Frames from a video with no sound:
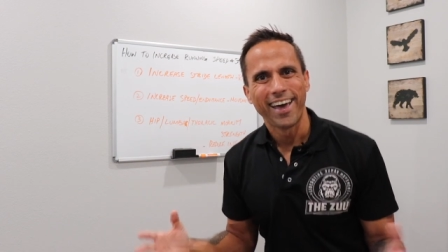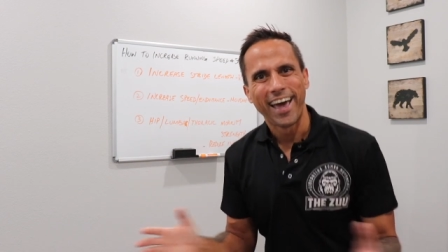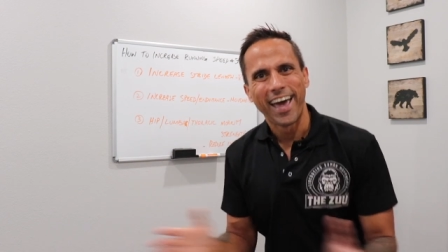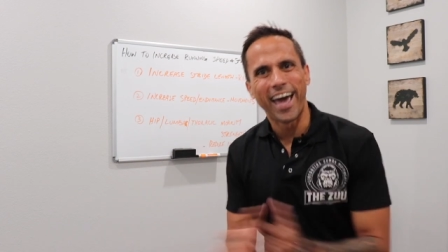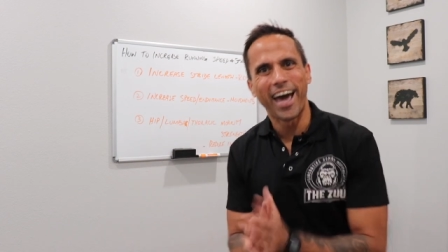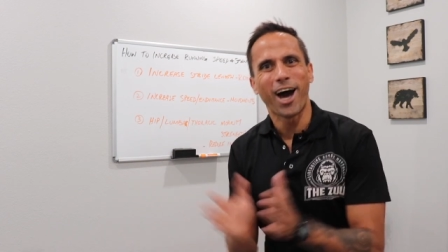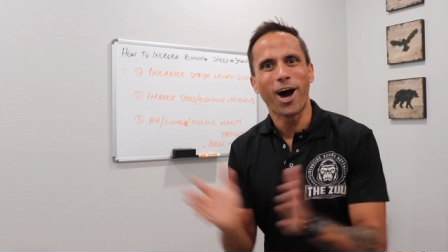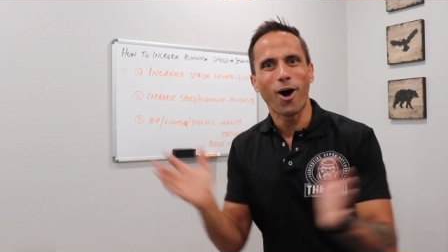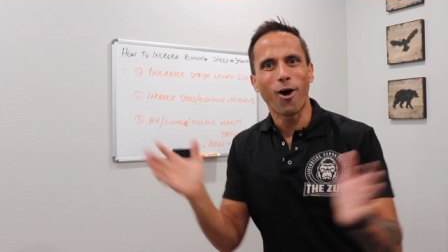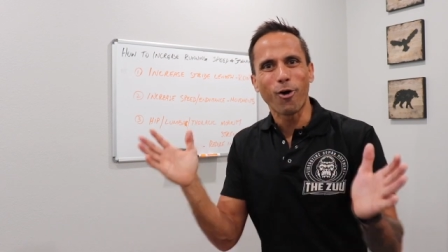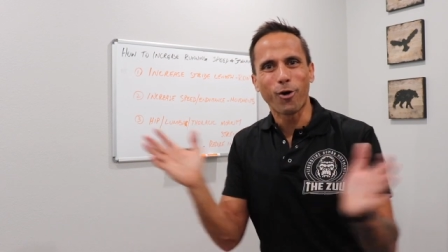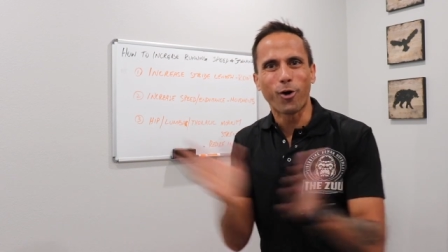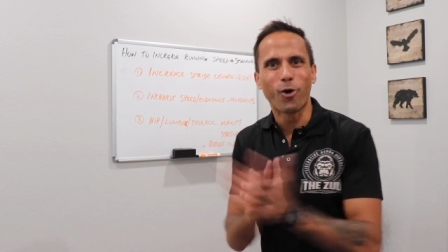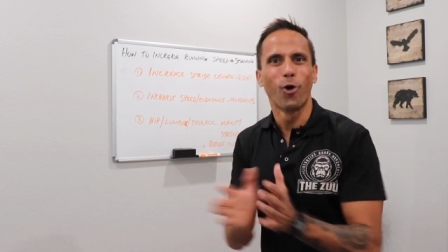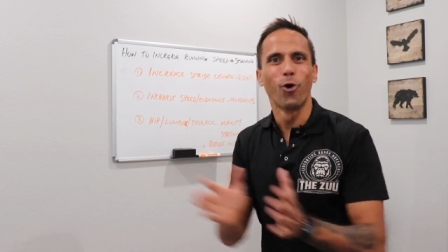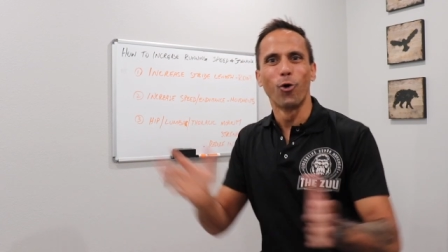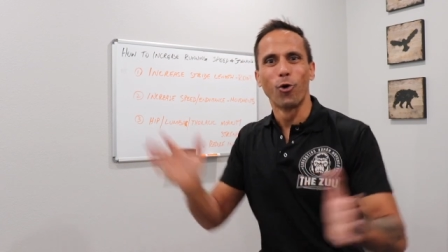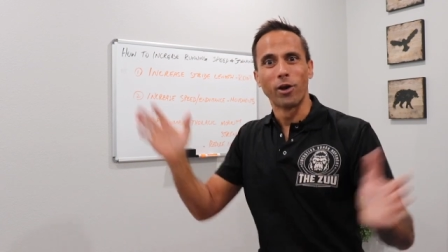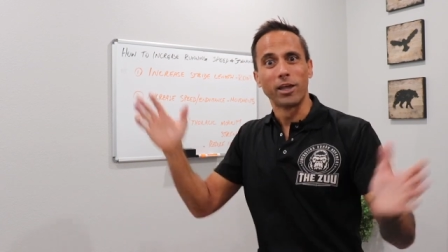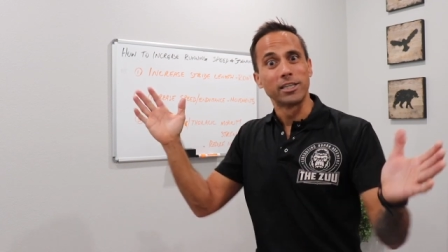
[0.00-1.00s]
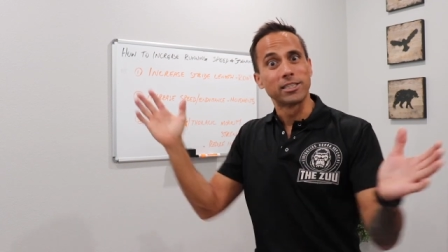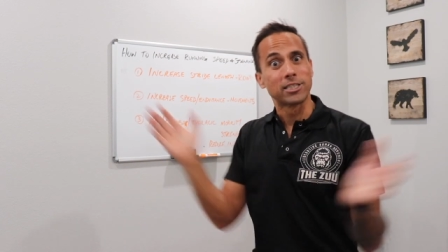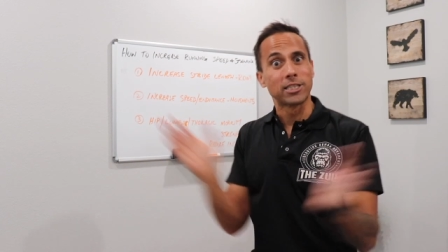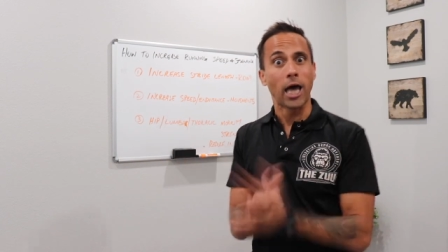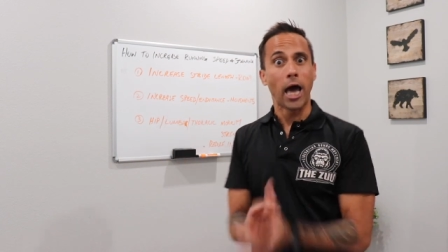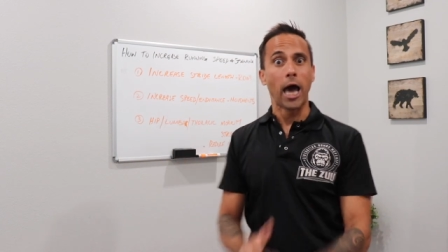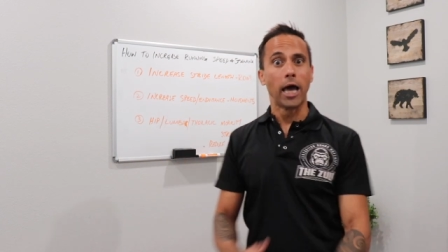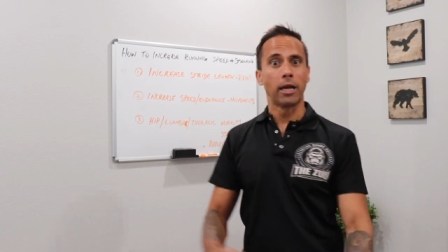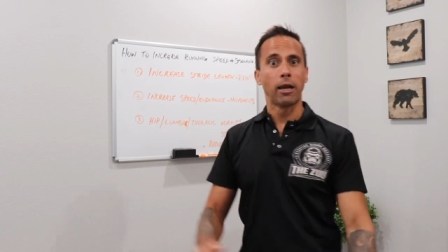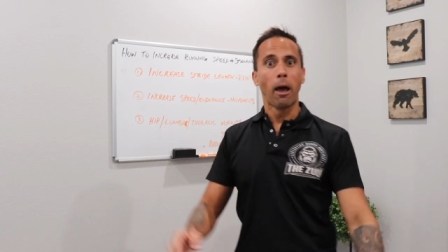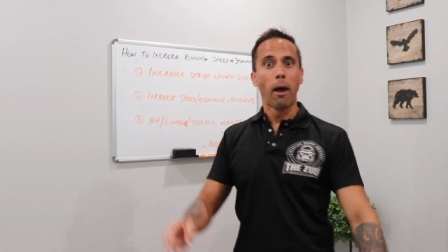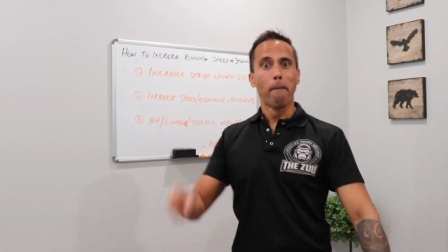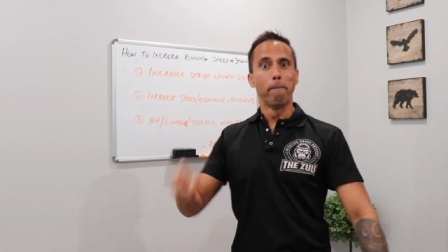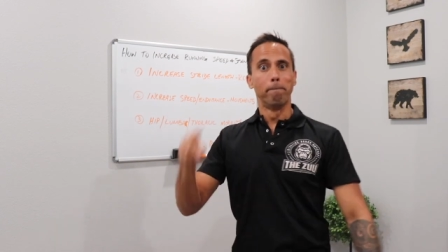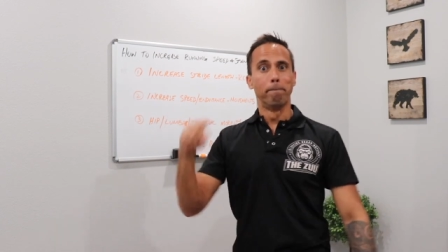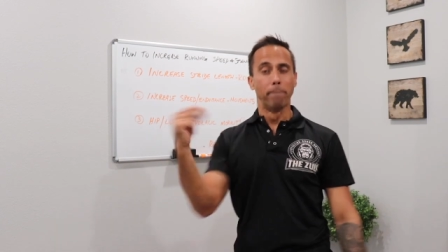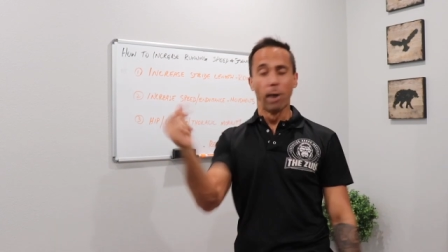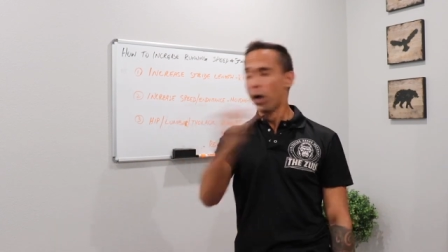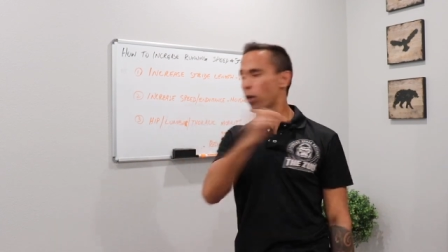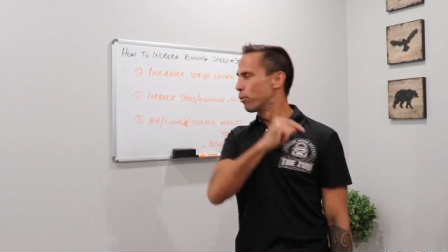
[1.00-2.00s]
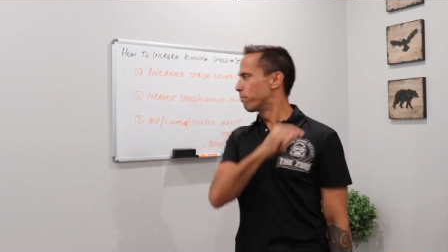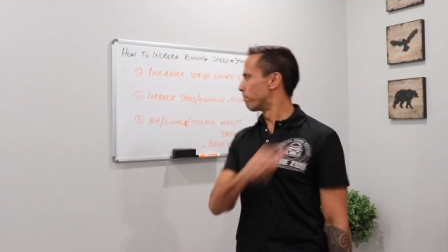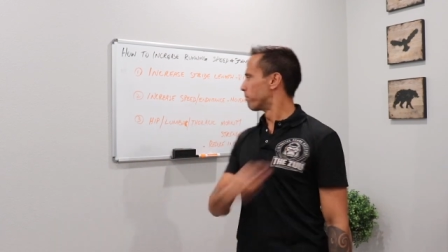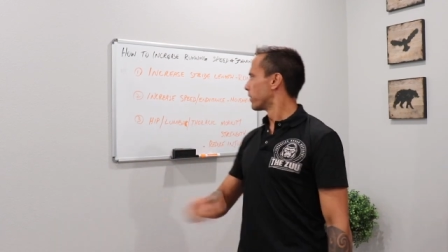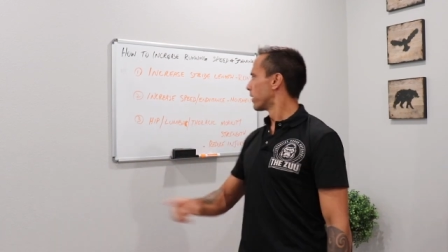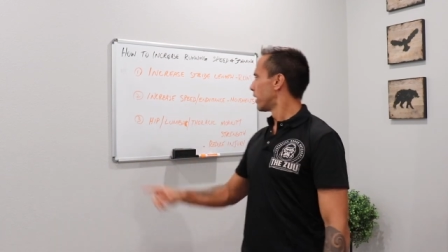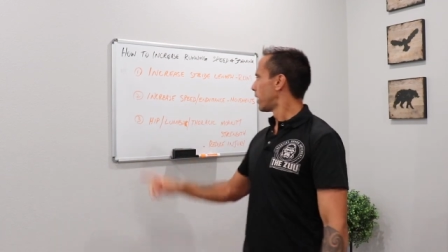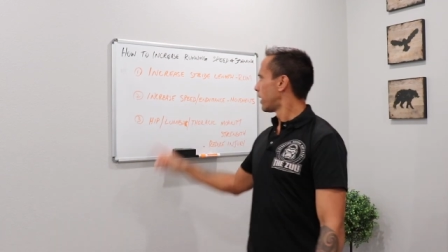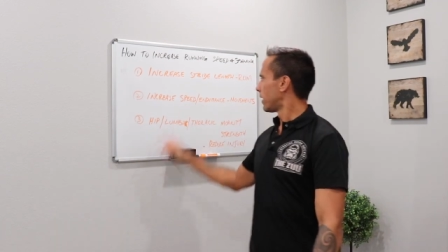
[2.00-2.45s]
How cool is that? Boom!